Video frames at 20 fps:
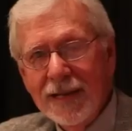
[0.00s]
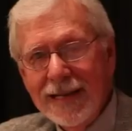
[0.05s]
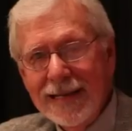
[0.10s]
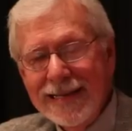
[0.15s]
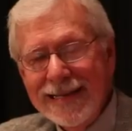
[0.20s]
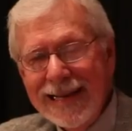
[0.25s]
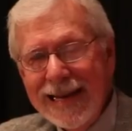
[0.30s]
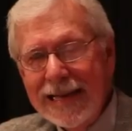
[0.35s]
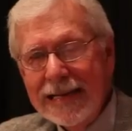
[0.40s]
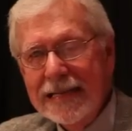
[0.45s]

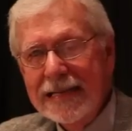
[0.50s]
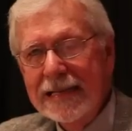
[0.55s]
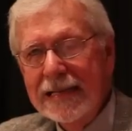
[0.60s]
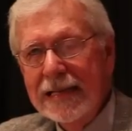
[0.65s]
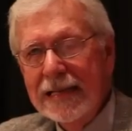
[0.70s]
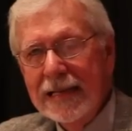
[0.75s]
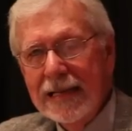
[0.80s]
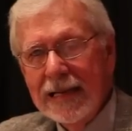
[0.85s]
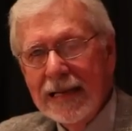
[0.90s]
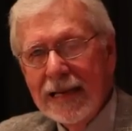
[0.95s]
detect
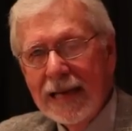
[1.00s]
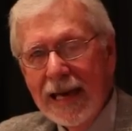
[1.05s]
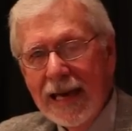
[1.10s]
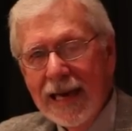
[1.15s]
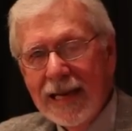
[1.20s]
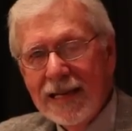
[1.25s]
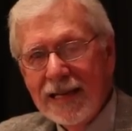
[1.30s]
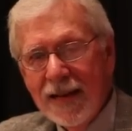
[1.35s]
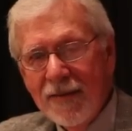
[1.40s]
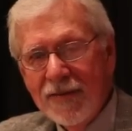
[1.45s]

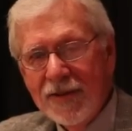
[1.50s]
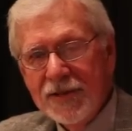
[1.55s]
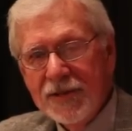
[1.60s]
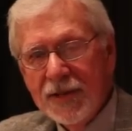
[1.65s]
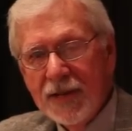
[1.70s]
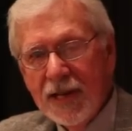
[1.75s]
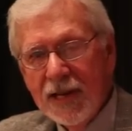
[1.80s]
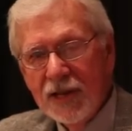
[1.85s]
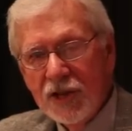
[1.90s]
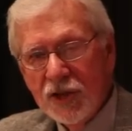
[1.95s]
a
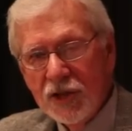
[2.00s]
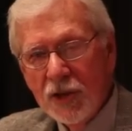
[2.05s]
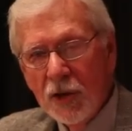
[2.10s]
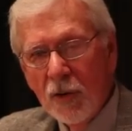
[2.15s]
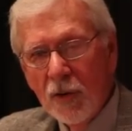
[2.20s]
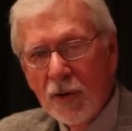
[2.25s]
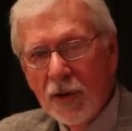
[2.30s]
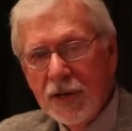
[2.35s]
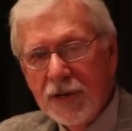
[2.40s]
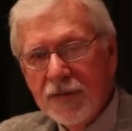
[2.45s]
deficit in
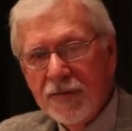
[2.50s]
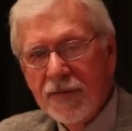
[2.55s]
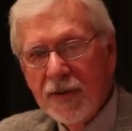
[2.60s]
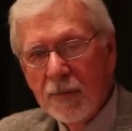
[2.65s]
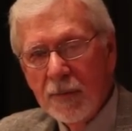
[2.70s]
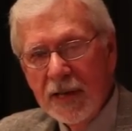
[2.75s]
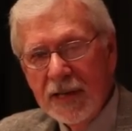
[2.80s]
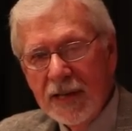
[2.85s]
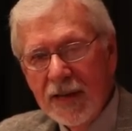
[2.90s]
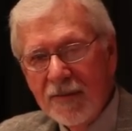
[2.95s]
storage
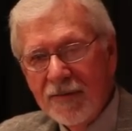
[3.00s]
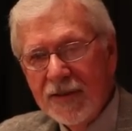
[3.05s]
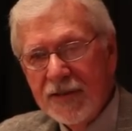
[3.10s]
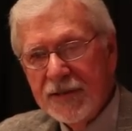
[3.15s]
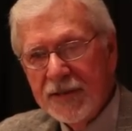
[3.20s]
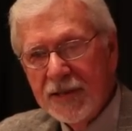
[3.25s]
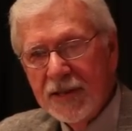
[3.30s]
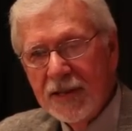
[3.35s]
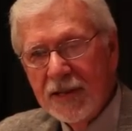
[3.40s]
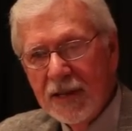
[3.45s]
from a
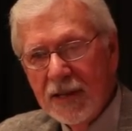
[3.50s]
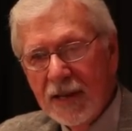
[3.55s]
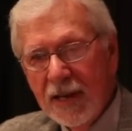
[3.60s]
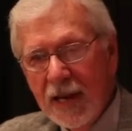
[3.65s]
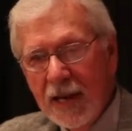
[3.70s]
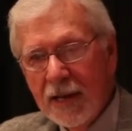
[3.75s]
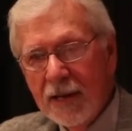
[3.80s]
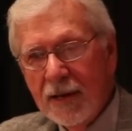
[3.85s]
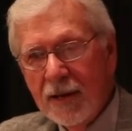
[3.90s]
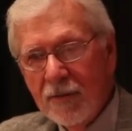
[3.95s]
deficit
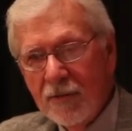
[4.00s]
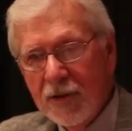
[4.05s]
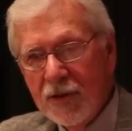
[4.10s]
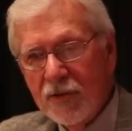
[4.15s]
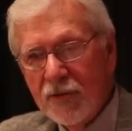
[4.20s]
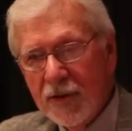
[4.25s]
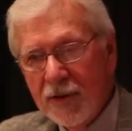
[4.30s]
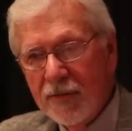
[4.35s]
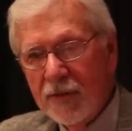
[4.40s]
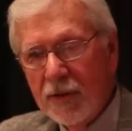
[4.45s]
in
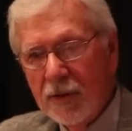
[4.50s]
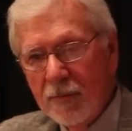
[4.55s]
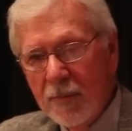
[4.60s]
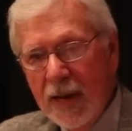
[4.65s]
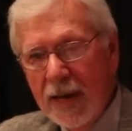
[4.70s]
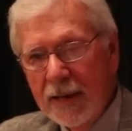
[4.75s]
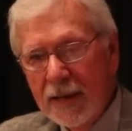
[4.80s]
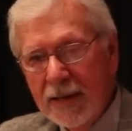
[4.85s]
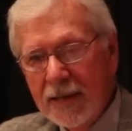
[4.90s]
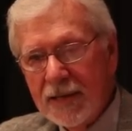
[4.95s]
retrieval
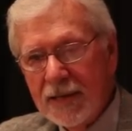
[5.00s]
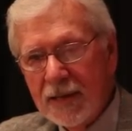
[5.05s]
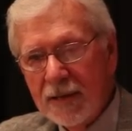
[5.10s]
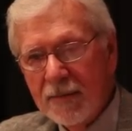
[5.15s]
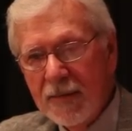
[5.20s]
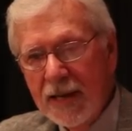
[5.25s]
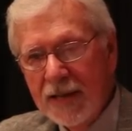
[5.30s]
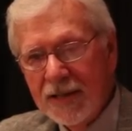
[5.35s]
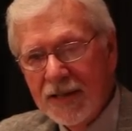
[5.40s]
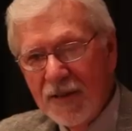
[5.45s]
mechanism.
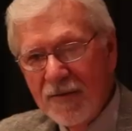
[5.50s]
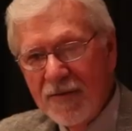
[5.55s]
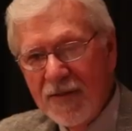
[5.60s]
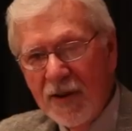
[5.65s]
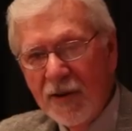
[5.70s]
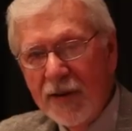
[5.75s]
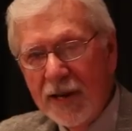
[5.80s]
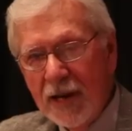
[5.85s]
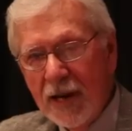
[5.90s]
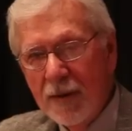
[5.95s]
It's a
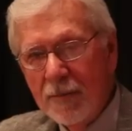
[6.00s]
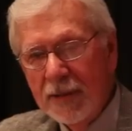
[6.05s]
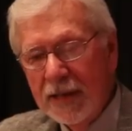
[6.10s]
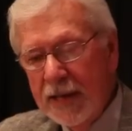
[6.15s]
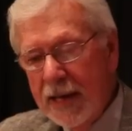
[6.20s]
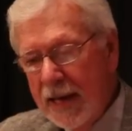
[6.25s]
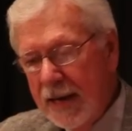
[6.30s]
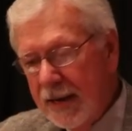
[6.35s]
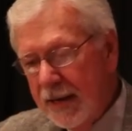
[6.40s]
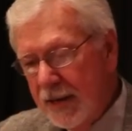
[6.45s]
very
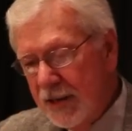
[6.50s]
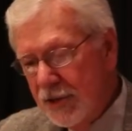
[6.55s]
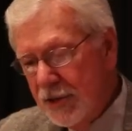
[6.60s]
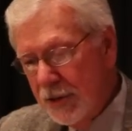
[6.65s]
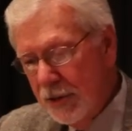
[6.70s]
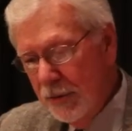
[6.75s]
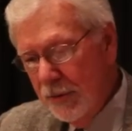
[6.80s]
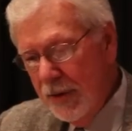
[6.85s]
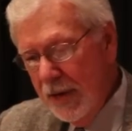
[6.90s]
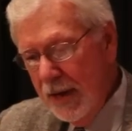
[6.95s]
complicated
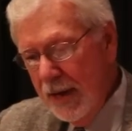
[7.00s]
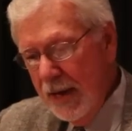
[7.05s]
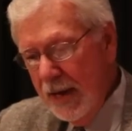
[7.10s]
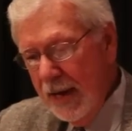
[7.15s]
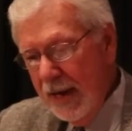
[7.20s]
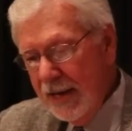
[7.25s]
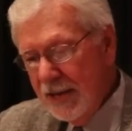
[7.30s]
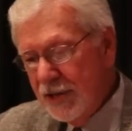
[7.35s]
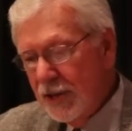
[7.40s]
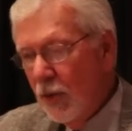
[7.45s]
issue,
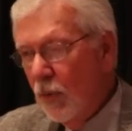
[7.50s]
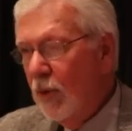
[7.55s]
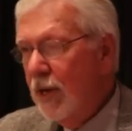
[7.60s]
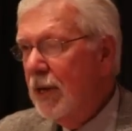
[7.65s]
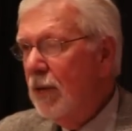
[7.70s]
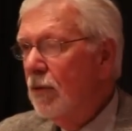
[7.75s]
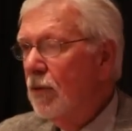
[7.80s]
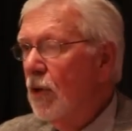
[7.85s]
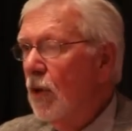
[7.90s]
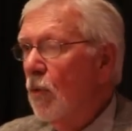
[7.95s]
and so we
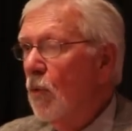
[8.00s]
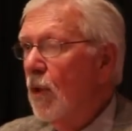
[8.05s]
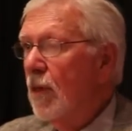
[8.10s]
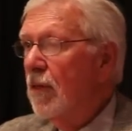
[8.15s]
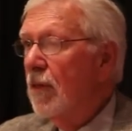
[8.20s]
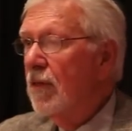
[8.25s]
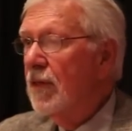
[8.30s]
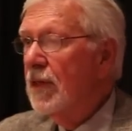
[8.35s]
don't know whether